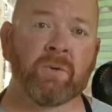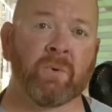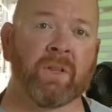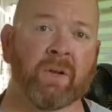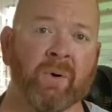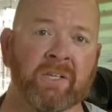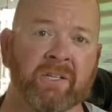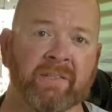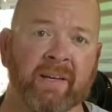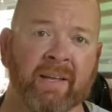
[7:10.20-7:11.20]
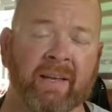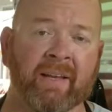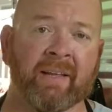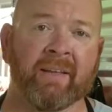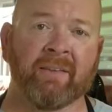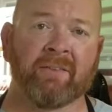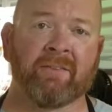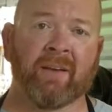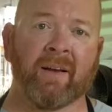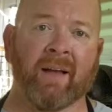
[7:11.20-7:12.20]
one of the questions I get
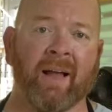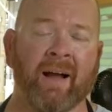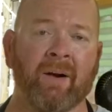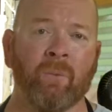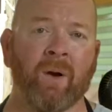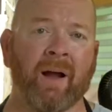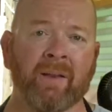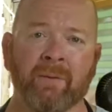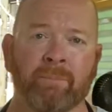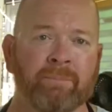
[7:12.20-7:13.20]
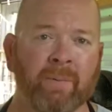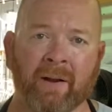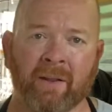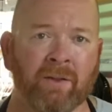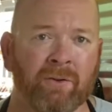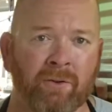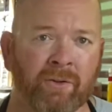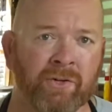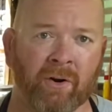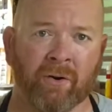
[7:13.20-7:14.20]
is how do you
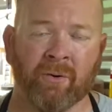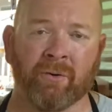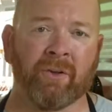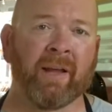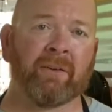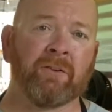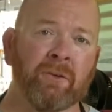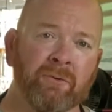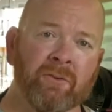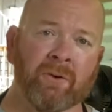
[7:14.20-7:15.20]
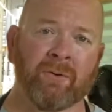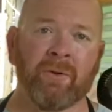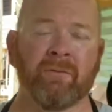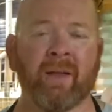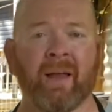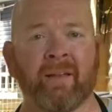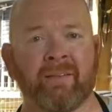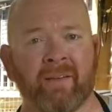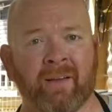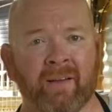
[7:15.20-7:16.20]
do the charcoal? You got 2-zone. You've
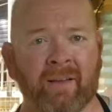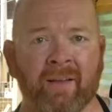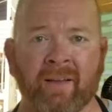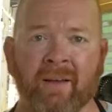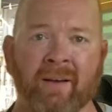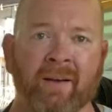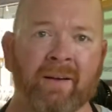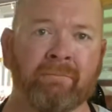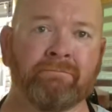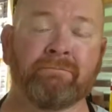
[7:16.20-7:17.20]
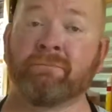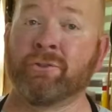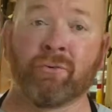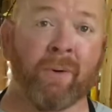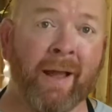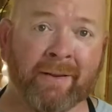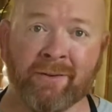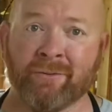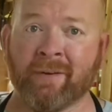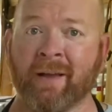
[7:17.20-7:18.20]
got
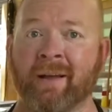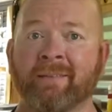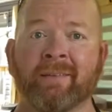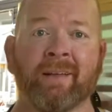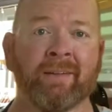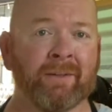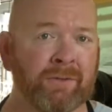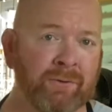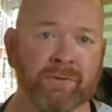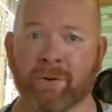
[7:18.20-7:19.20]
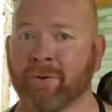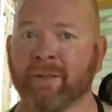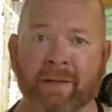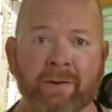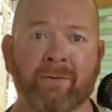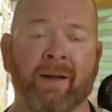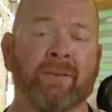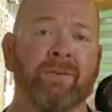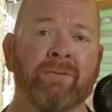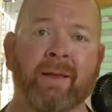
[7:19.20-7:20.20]
direct, you've got the 2-zone or the
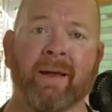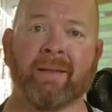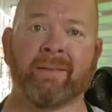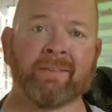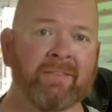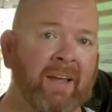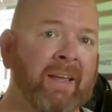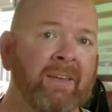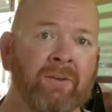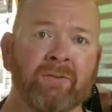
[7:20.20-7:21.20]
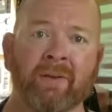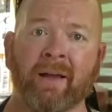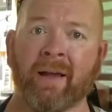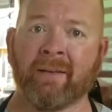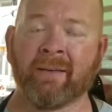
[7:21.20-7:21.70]
indirect, you've got the snake, you've got